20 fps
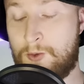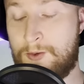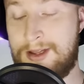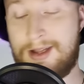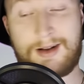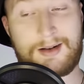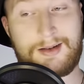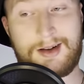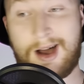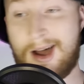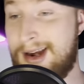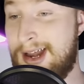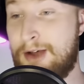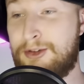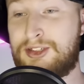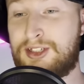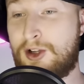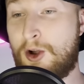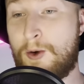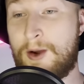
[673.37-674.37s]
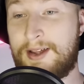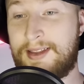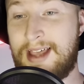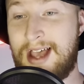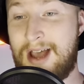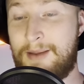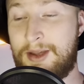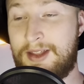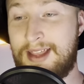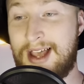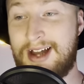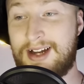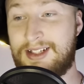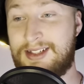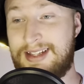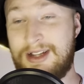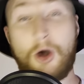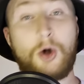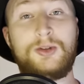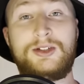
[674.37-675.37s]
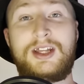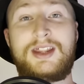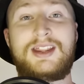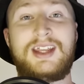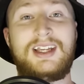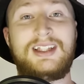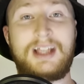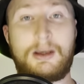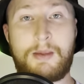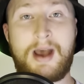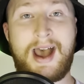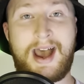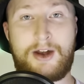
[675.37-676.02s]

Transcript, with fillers: but we are not outscoring them, and that is the only thing that